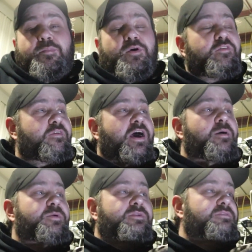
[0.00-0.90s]
more
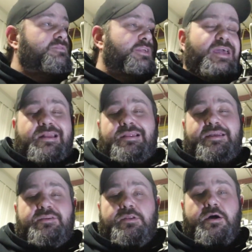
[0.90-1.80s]
Fab and you kind of
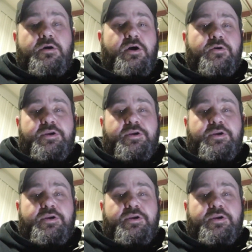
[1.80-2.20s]
like the logo,